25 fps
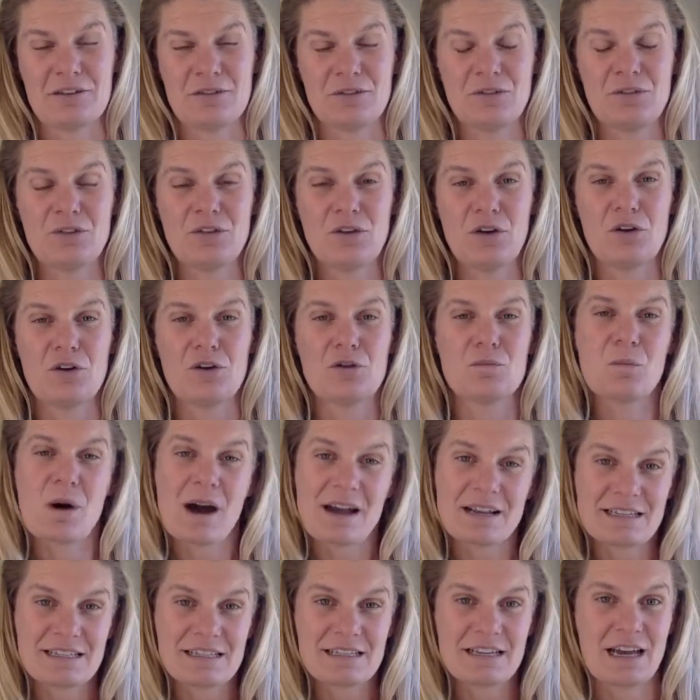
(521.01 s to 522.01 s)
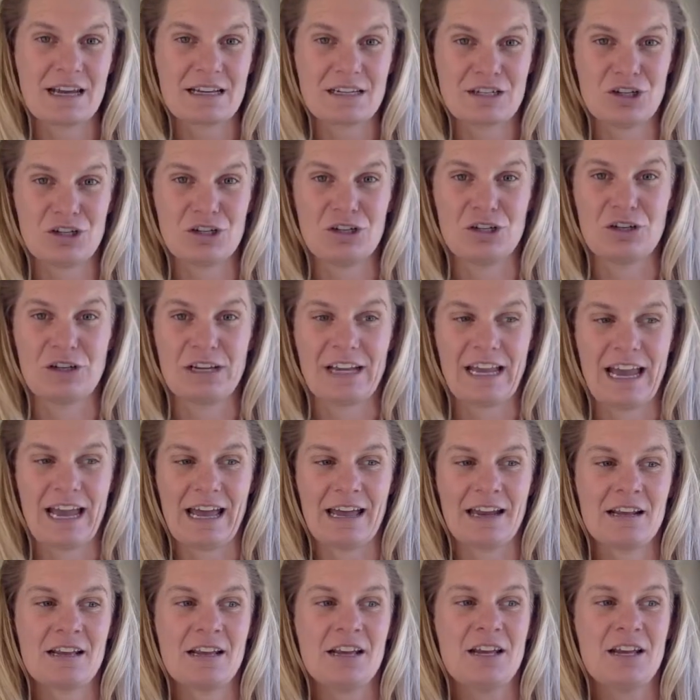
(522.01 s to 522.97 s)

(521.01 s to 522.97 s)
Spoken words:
And so you might start to look at,